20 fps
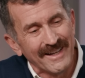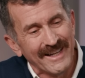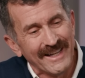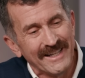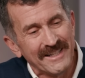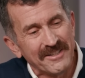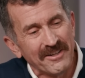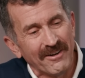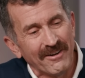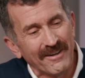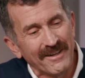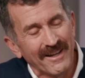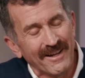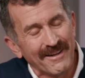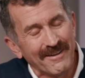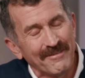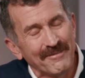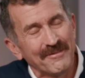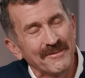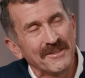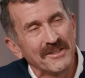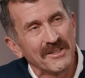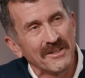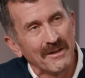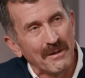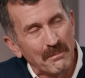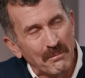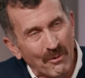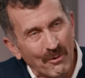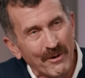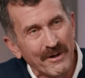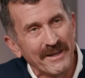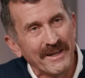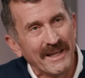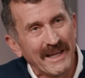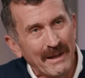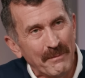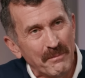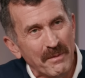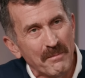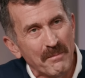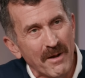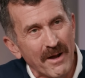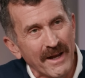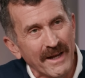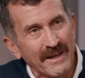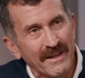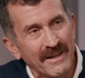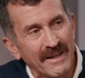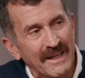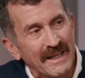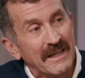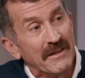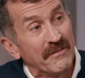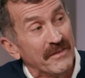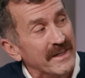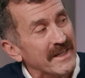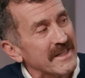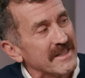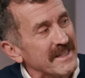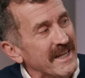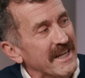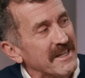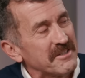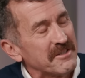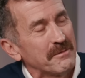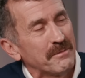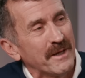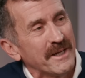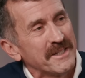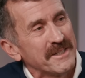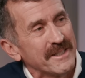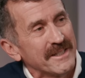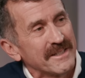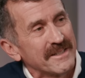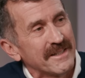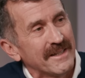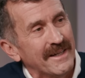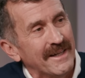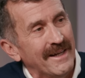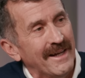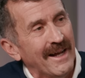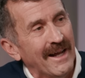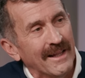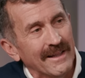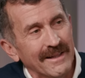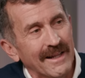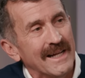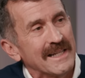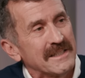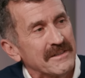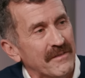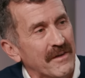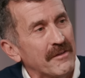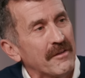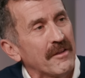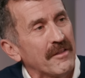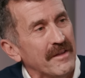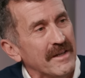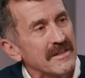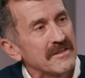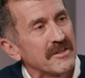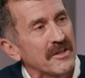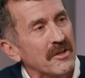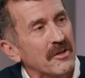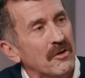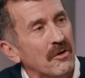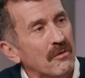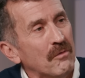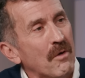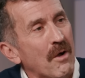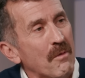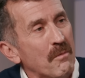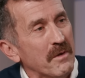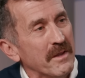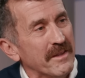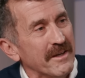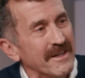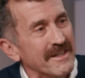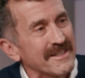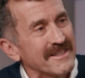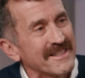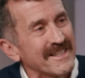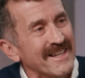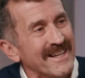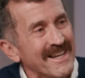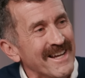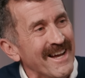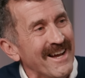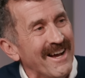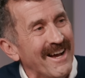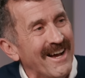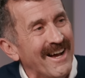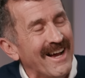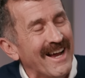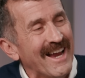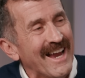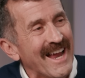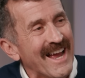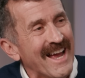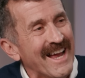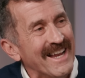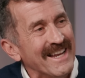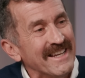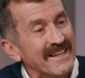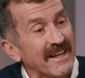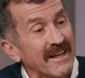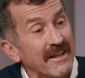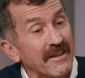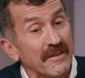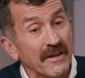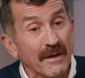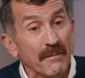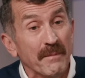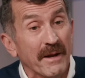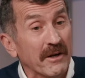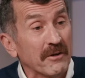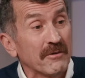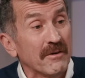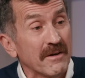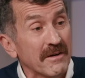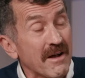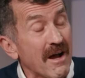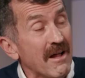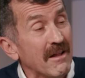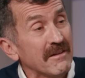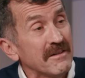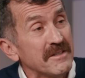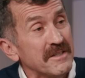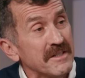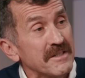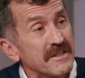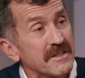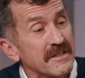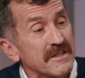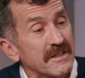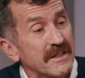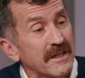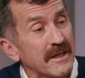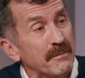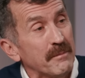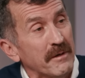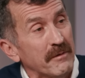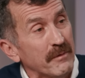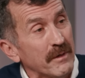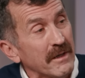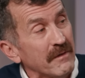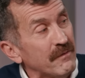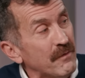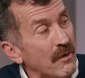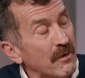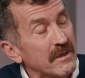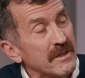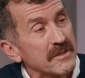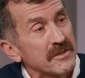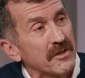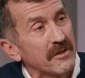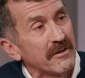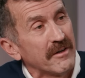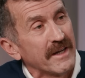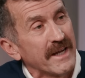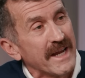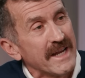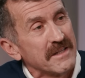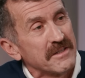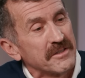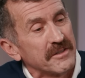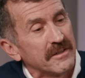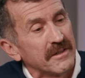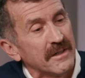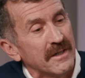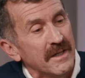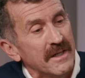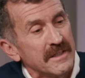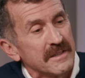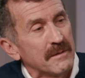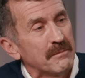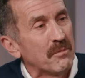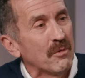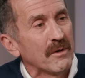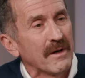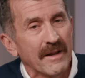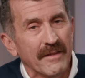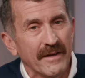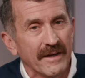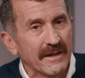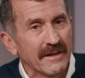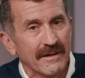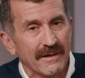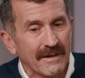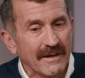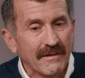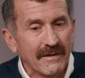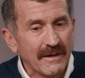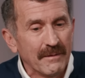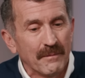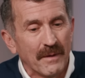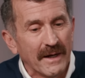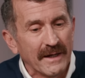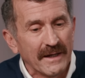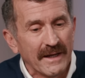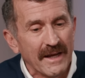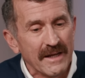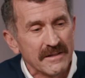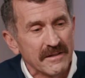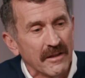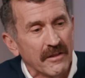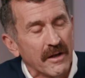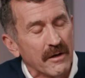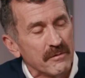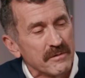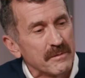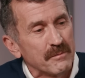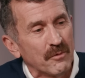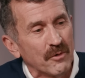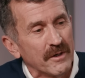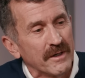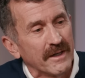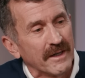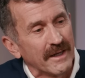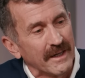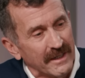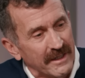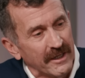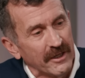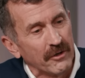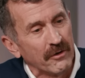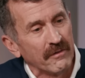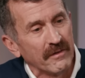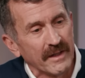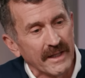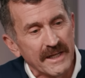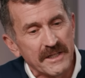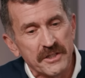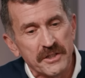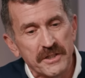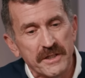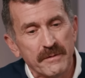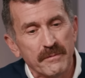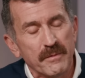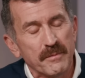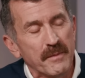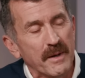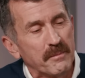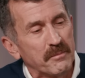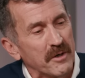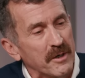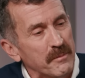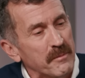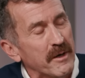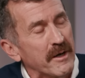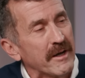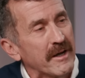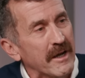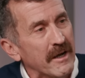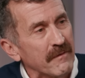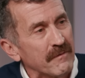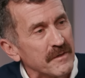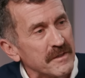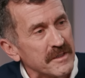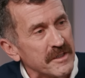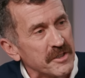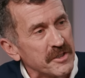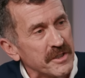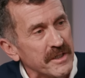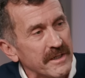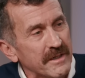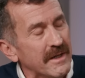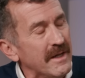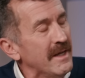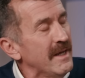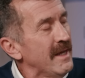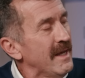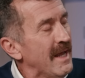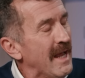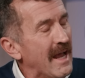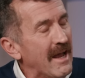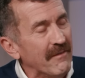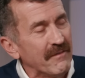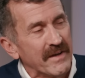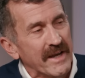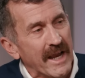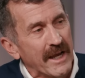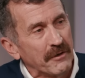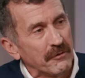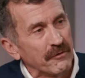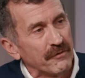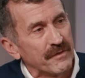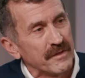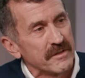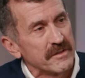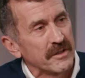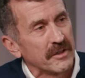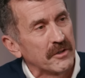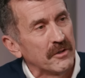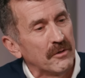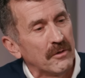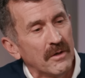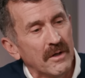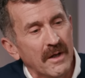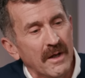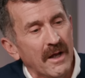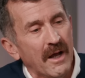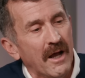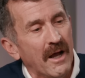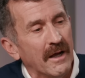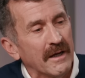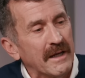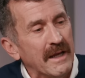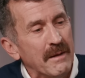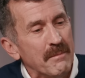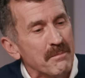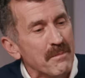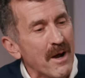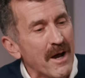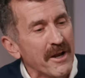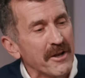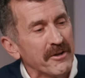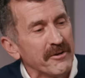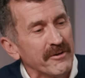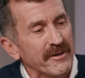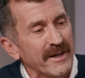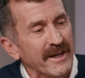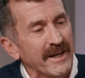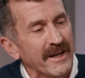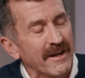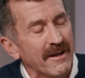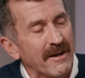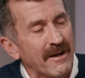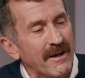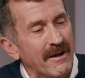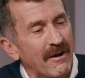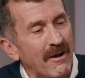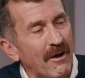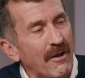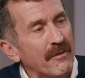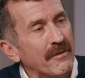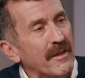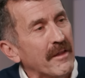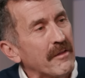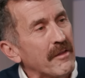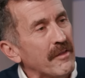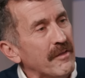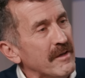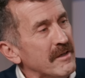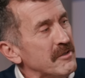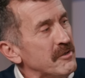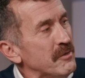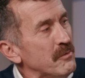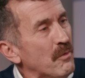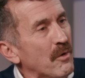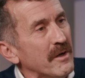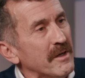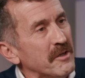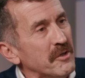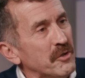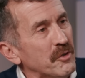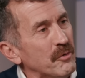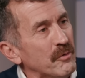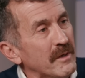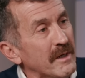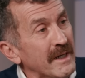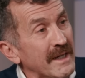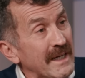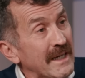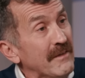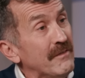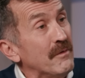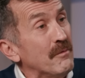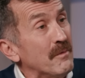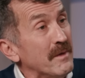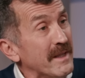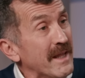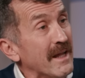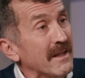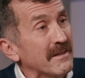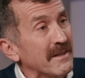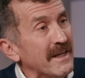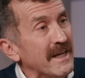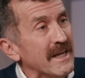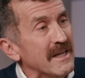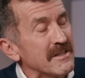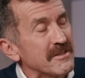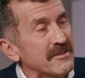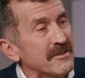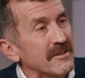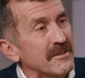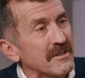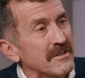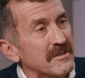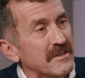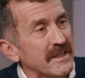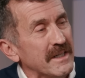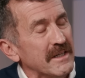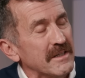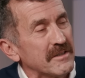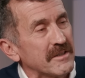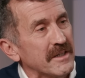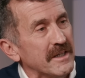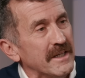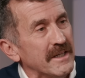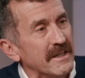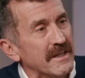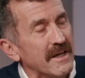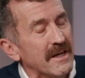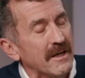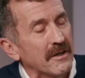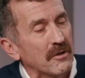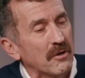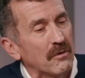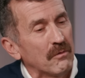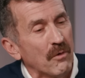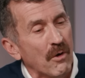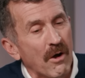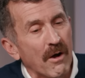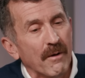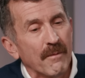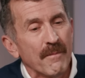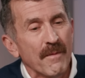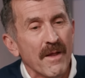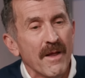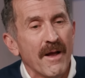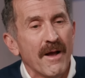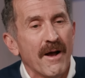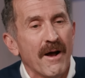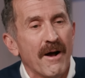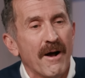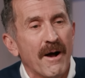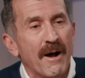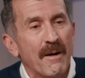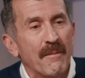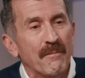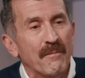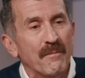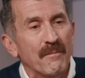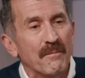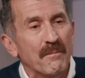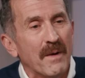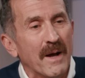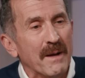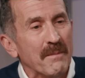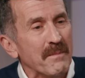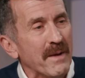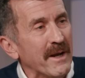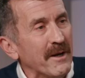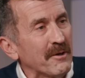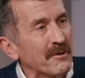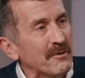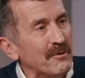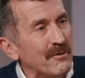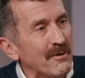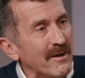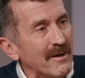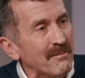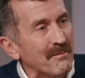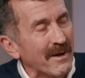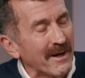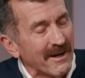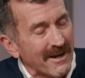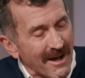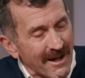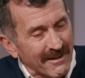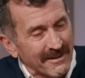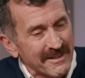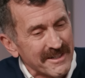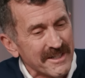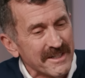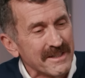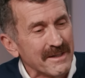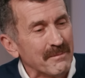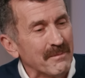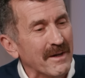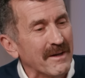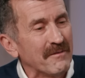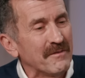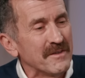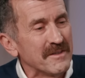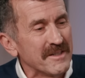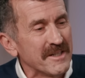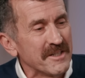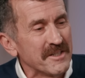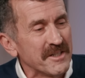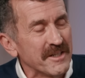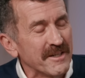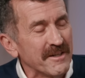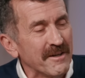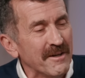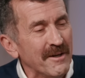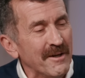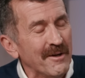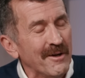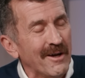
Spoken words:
it's important to keep in mind, even as cancer patients, lots of other things can go wrong with us. And the medical oncologist is going to be really focused on our cancer. It's important, I think, in my case, I thought it was important to continue a relationship with my primary care physician, have an annual physical, keep monitoring all the other things you'd want to do, even without the cancer, because things can go wrong. My medical oncologist and my physician